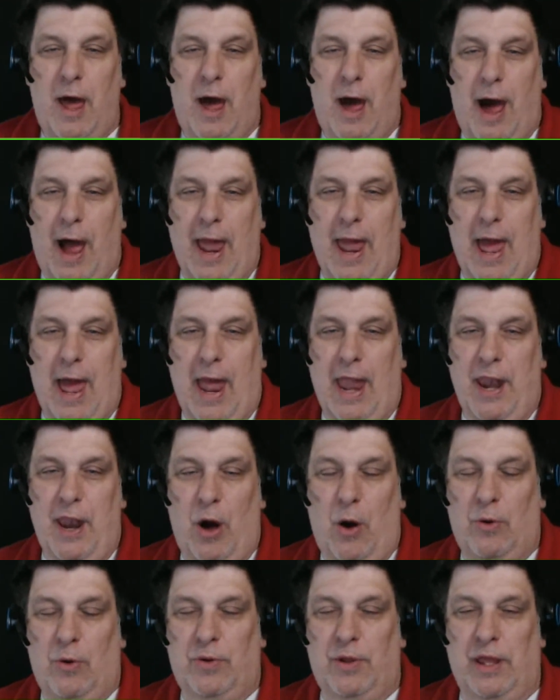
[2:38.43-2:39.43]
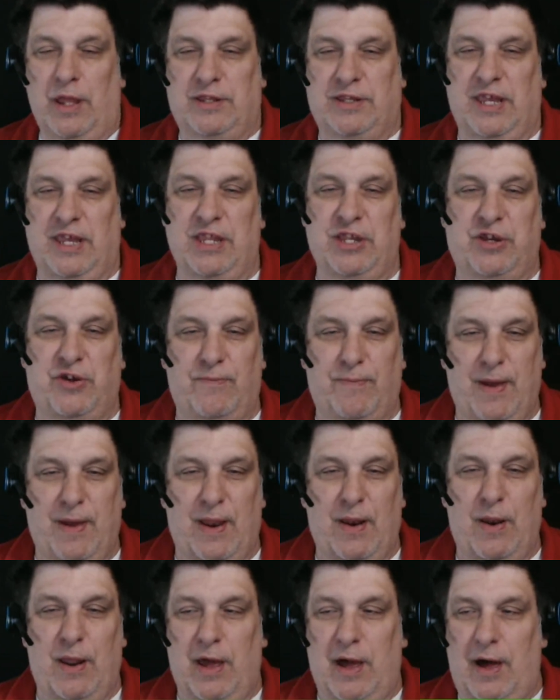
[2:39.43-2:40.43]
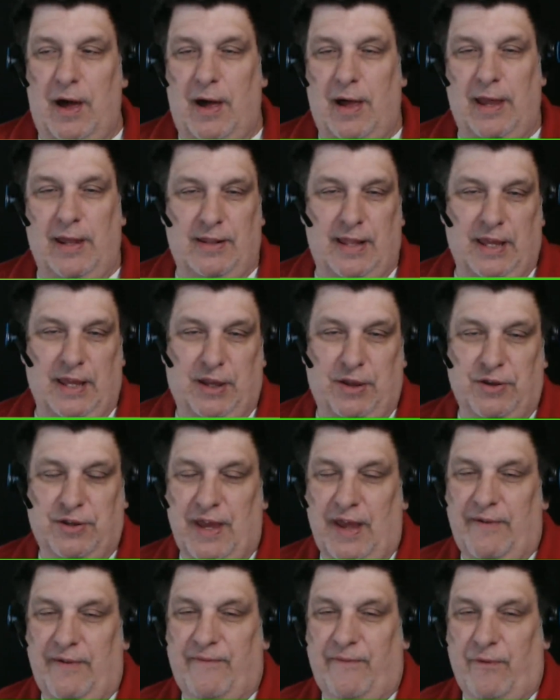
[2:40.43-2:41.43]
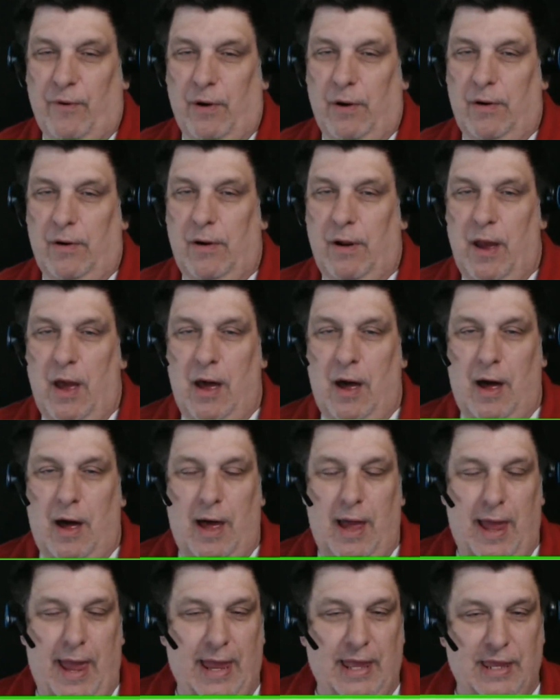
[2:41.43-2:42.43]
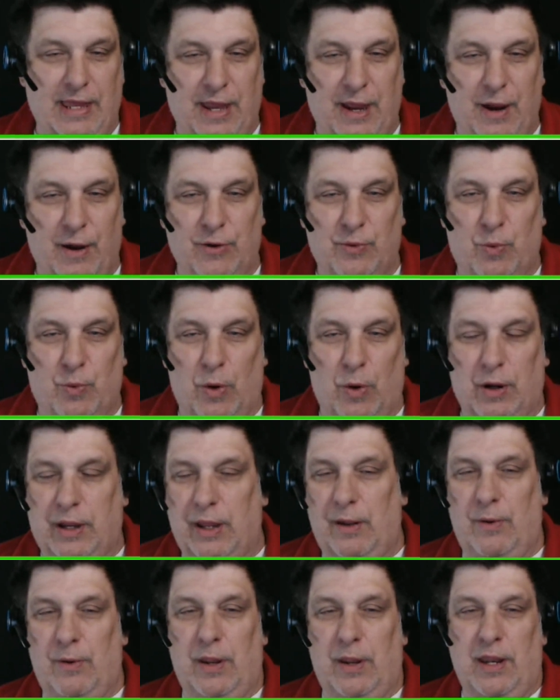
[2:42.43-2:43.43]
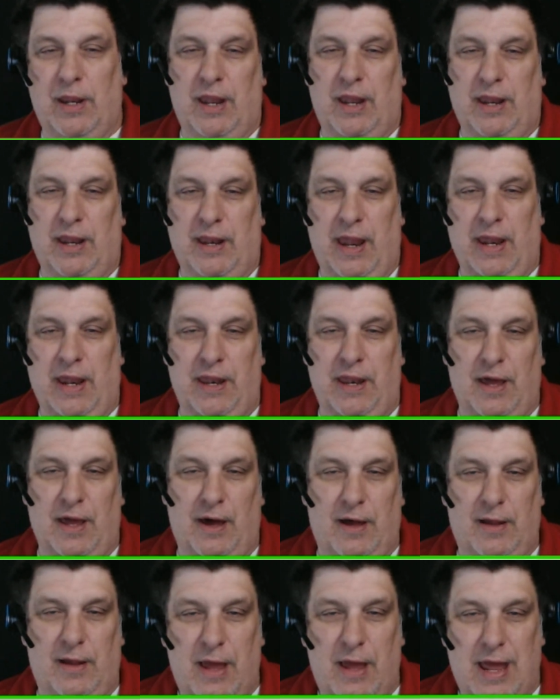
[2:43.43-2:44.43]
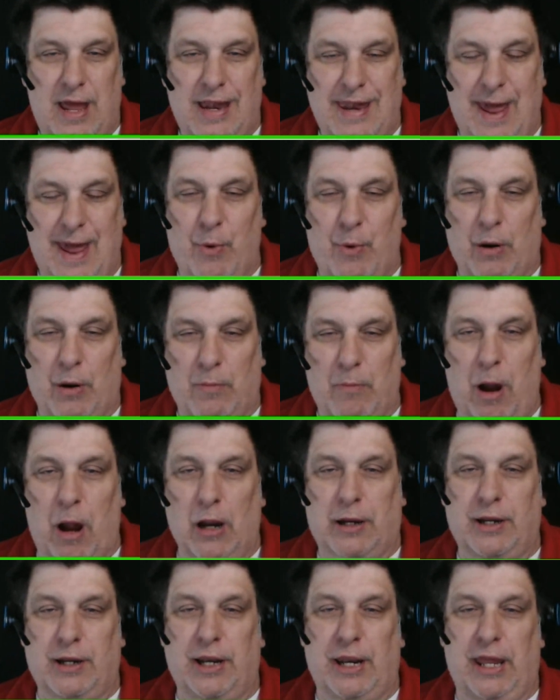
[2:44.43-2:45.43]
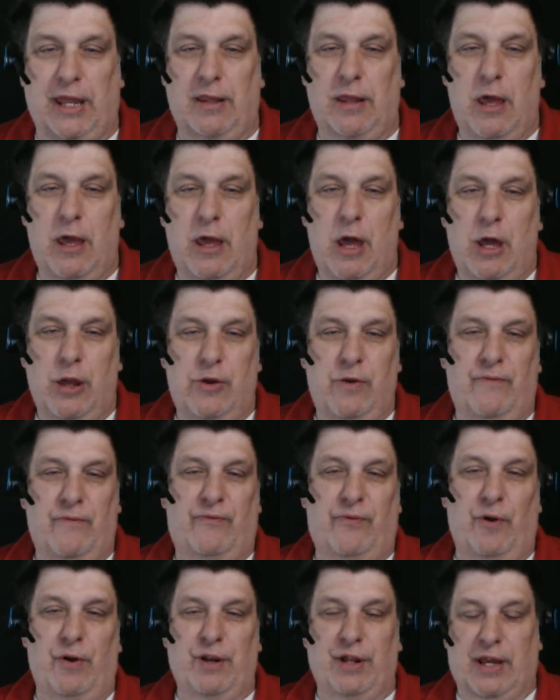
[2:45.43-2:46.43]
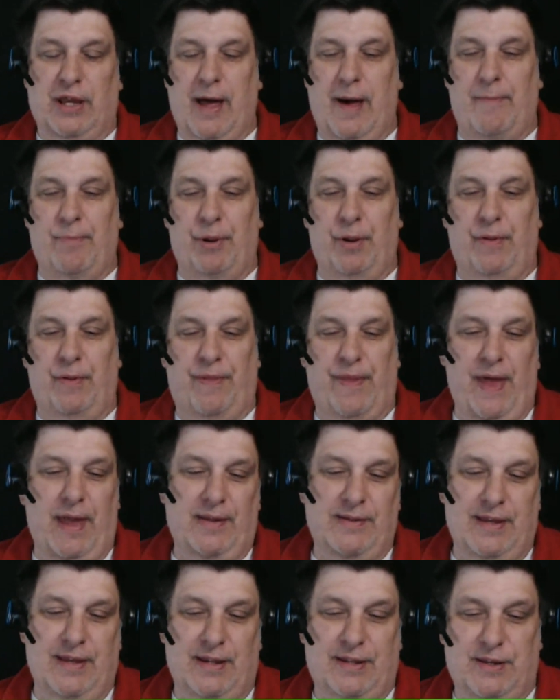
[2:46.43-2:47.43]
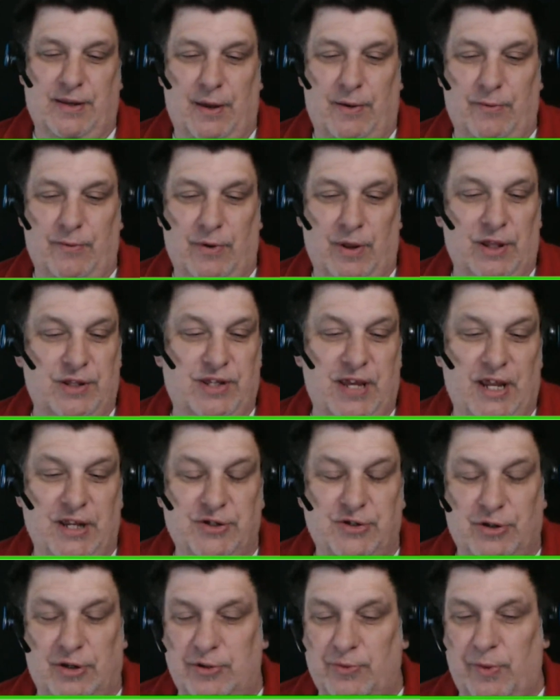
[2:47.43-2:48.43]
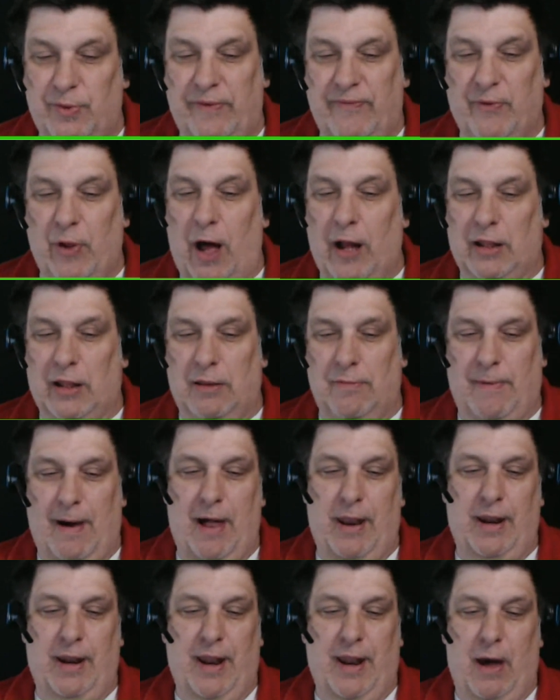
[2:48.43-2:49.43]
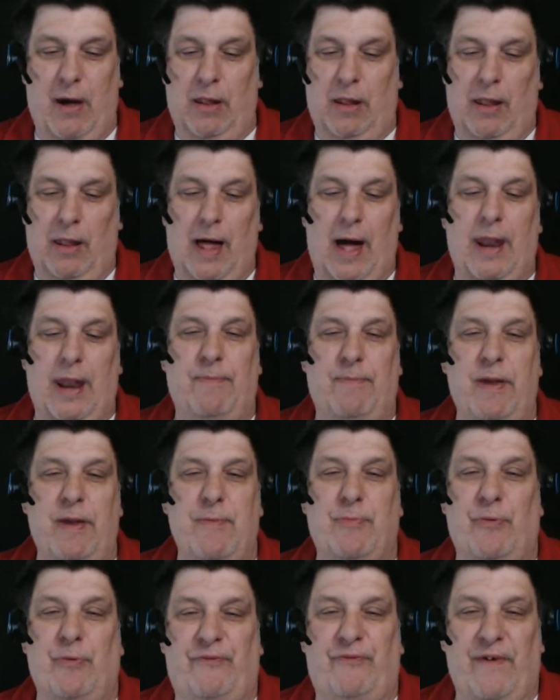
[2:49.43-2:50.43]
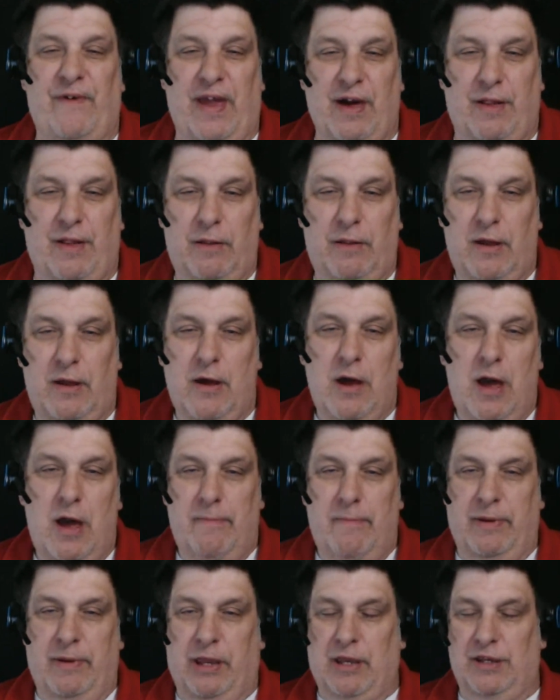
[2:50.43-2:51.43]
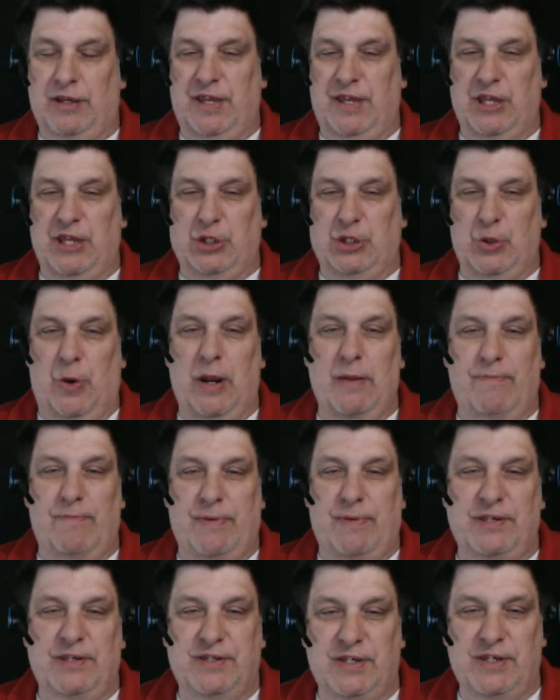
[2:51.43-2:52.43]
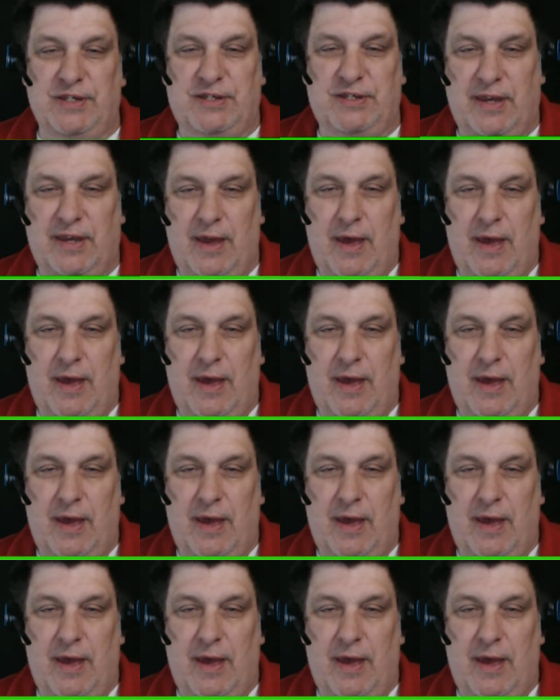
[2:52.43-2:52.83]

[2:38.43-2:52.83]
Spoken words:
I know since you've been, like you said, for 8 years working in network marketing, you've learned a couple of things that's essential, because we've talked about it, how a lot of people fail because they join a business